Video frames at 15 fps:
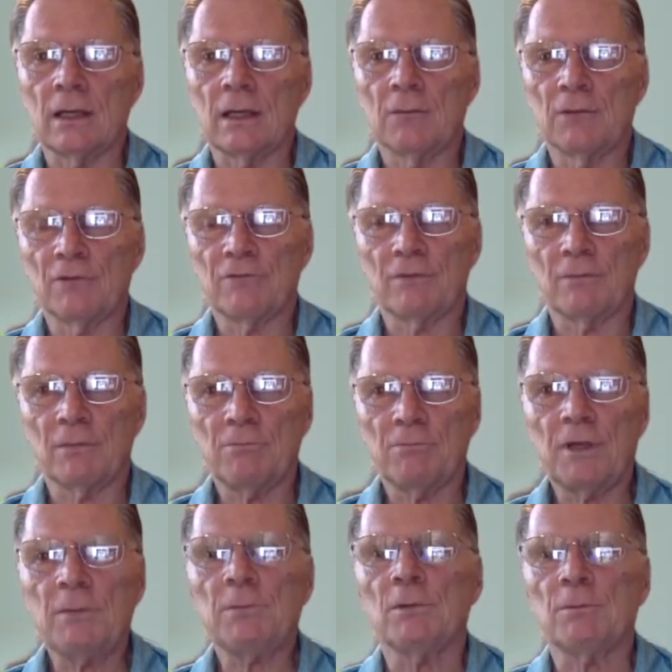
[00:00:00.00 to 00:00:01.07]
but from a
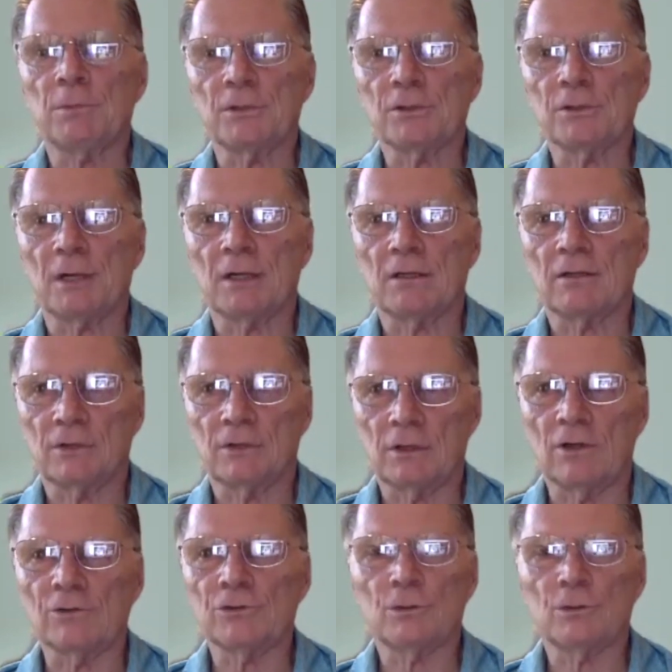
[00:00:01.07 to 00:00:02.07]
people perspective, a culture